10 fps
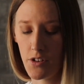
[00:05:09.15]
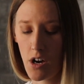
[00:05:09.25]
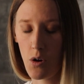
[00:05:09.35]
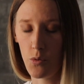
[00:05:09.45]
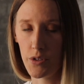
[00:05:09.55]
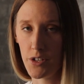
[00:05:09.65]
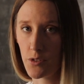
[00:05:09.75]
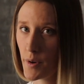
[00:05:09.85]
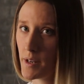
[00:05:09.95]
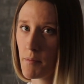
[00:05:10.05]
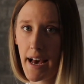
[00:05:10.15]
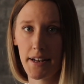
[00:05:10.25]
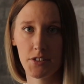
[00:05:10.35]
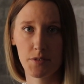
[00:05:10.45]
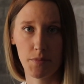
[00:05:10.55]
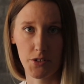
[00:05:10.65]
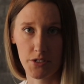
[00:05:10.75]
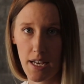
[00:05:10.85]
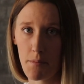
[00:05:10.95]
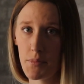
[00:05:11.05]
not only your wind patterns but your
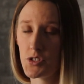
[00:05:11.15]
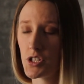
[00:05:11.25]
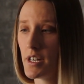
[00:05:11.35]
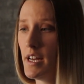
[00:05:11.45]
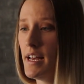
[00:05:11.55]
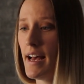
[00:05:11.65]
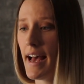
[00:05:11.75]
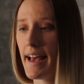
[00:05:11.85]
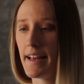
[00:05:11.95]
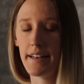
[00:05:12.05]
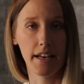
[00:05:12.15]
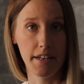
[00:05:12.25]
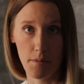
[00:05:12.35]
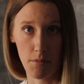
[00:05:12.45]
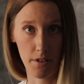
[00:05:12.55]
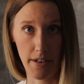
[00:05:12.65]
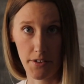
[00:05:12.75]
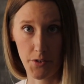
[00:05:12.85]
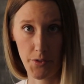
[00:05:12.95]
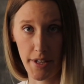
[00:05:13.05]
temperature and a number of
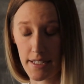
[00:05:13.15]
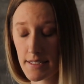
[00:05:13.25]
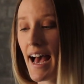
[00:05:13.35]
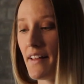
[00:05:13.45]
other things.